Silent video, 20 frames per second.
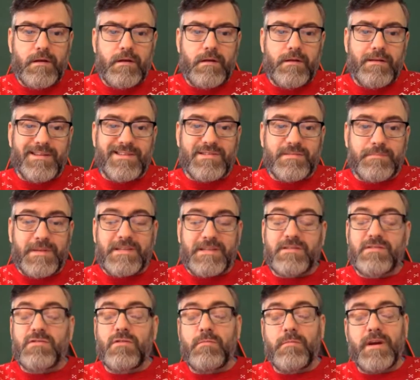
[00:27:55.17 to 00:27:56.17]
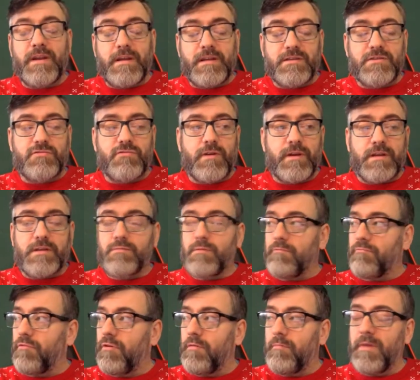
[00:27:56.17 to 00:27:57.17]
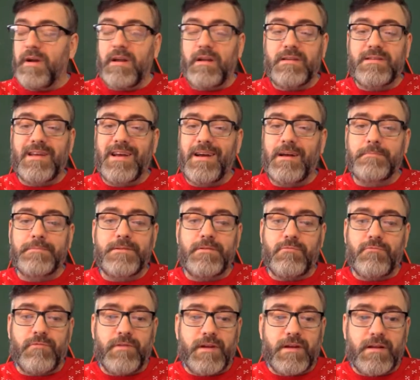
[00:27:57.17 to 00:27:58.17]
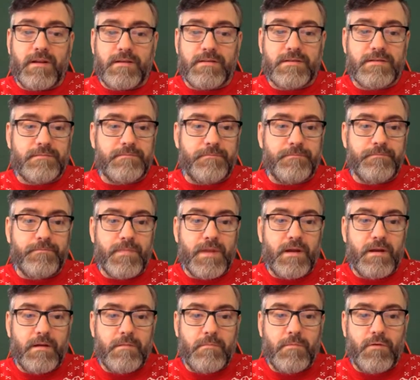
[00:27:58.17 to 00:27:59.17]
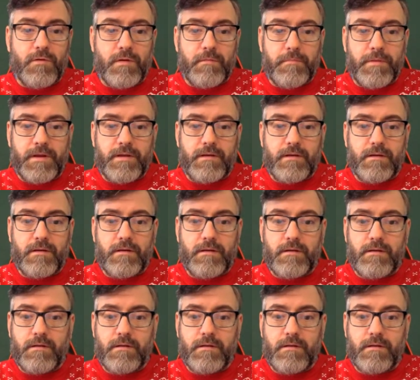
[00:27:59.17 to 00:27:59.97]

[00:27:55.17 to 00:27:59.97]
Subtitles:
There's been so many strikes with Royal Mail, it's absolutely ridiculous. Morning, Peter.